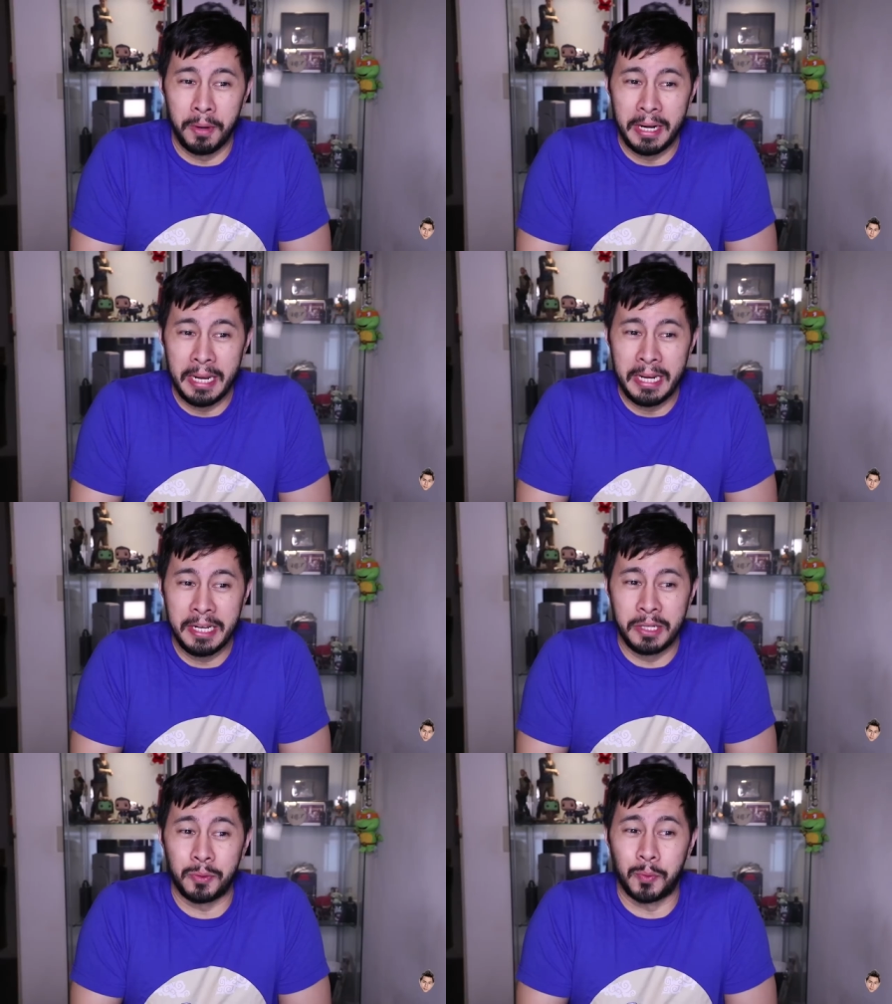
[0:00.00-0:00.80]
but it
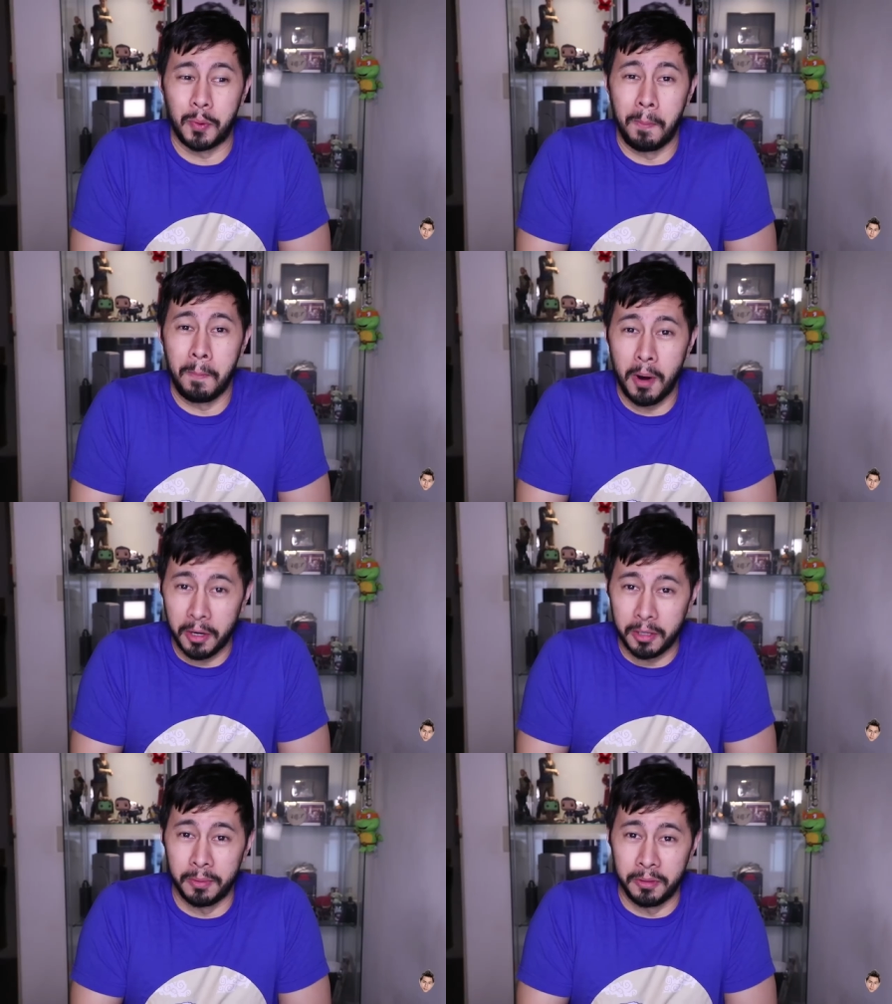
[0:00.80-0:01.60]
is
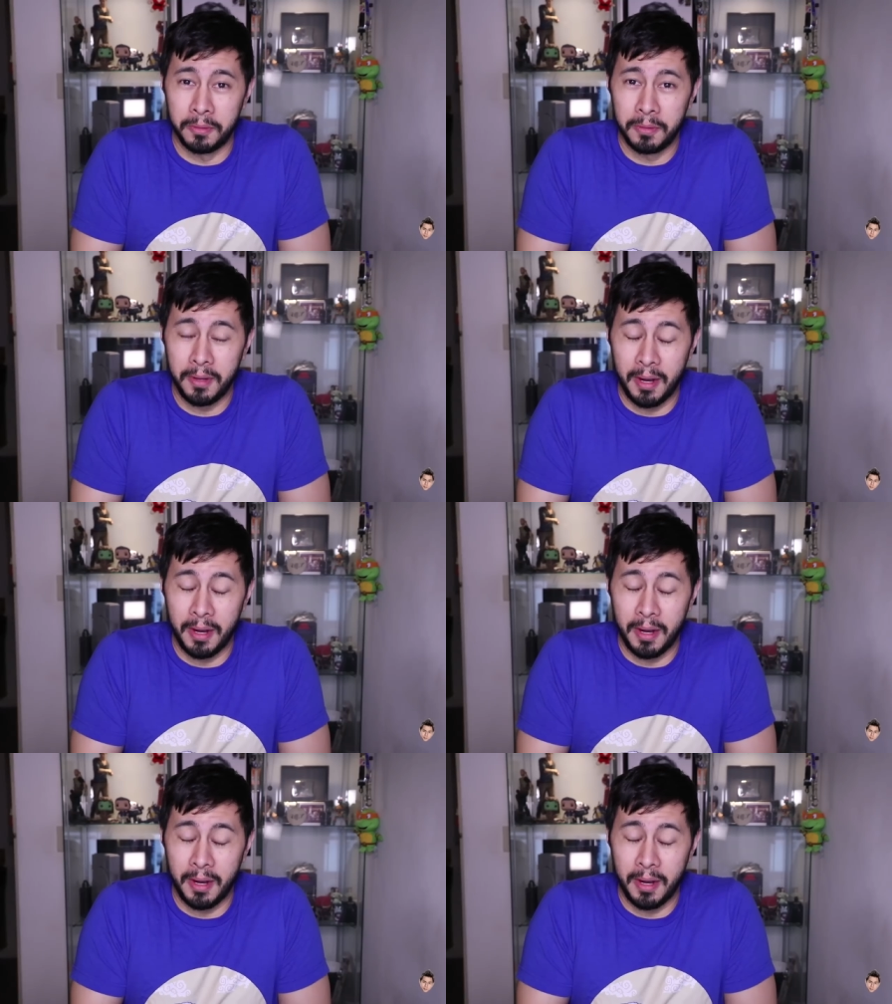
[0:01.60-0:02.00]
remarkable.